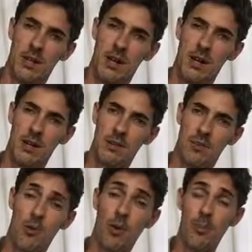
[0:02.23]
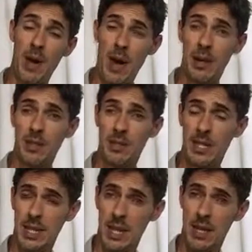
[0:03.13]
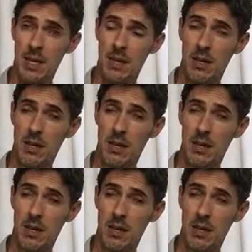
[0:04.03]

We're back today